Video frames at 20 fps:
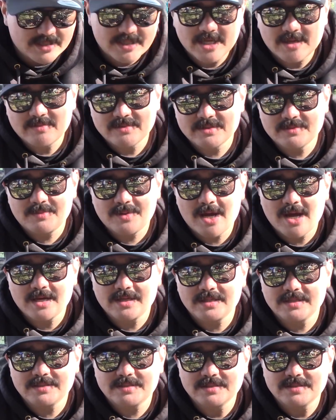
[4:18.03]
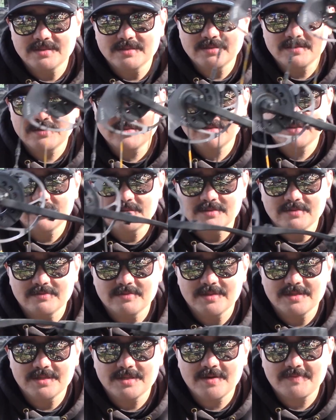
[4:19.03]
came as a package, and I
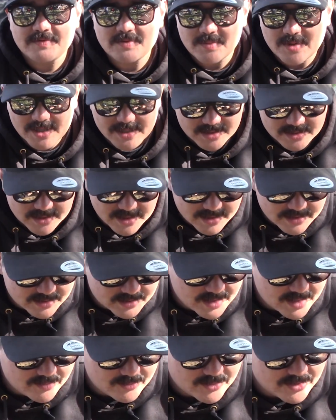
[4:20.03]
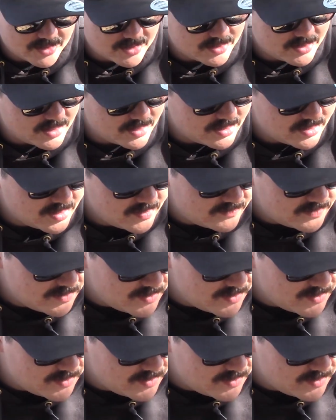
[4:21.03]
didn't have to buy the sight separate. I didn't have to